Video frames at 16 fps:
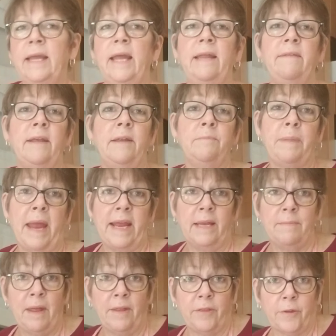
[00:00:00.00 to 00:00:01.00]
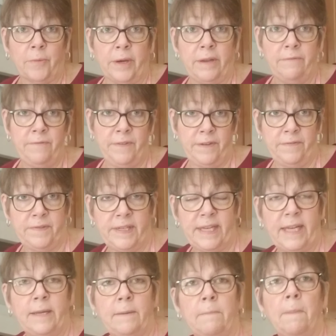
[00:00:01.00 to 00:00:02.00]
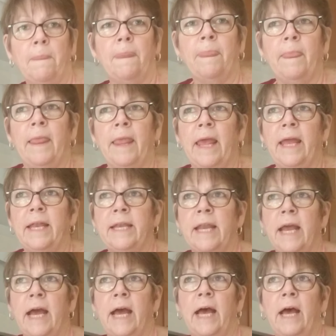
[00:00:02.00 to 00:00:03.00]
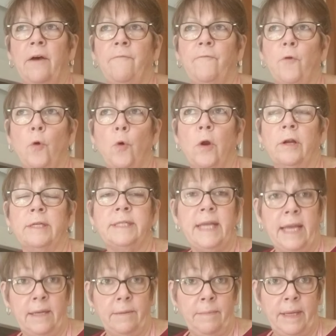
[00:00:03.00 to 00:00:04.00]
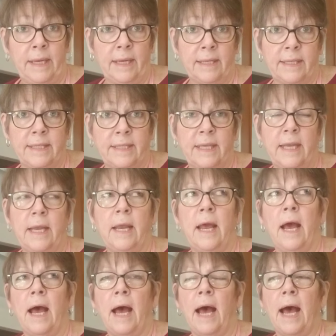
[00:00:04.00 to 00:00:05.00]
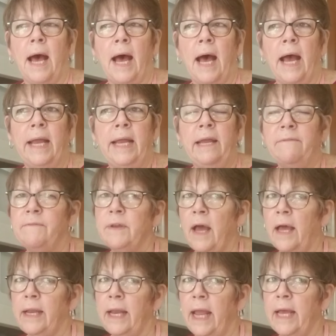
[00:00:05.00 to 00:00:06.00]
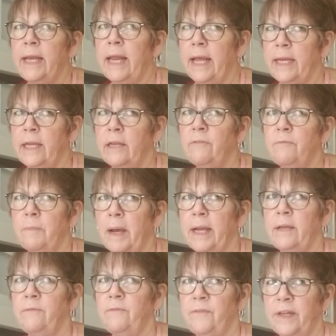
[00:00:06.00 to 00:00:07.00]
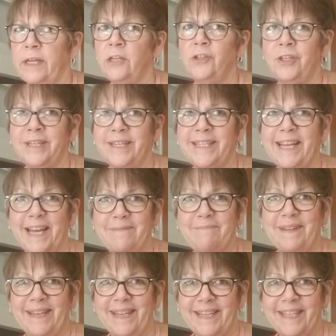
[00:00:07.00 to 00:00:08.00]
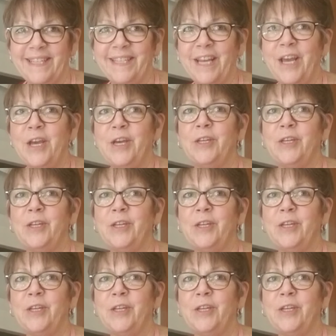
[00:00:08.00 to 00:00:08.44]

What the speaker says: and then bake them at 350 for 10 minutes. I have not had any of mine finished in 10 minutes,